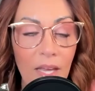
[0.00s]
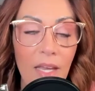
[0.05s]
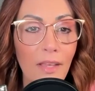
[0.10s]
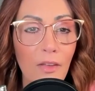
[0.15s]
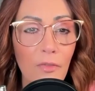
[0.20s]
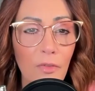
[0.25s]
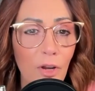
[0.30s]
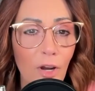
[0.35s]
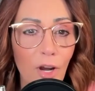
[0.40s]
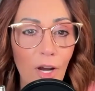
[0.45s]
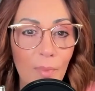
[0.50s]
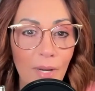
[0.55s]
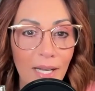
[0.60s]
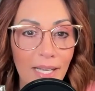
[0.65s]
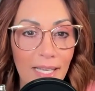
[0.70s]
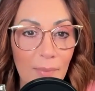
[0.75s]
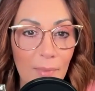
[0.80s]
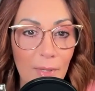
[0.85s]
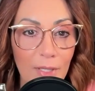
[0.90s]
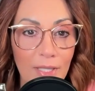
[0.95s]
If you're on my
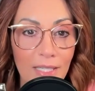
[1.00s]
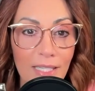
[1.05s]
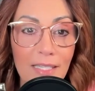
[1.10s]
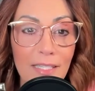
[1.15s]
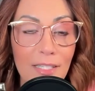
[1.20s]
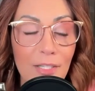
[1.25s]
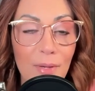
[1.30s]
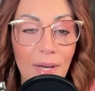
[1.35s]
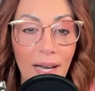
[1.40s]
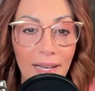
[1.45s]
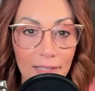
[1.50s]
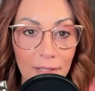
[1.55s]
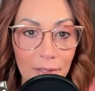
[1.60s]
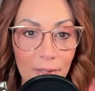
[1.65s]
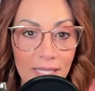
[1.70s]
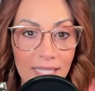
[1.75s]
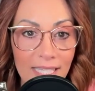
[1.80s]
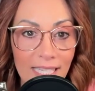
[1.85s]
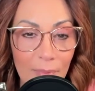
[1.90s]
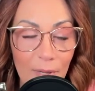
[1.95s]
email list, you got a little
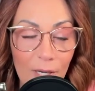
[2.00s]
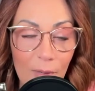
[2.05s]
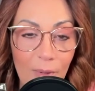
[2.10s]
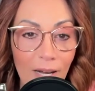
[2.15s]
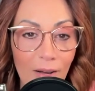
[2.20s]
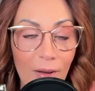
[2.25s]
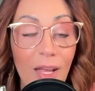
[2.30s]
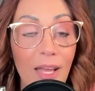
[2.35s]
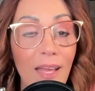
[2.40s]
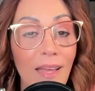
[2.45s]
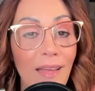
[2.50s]
snippet about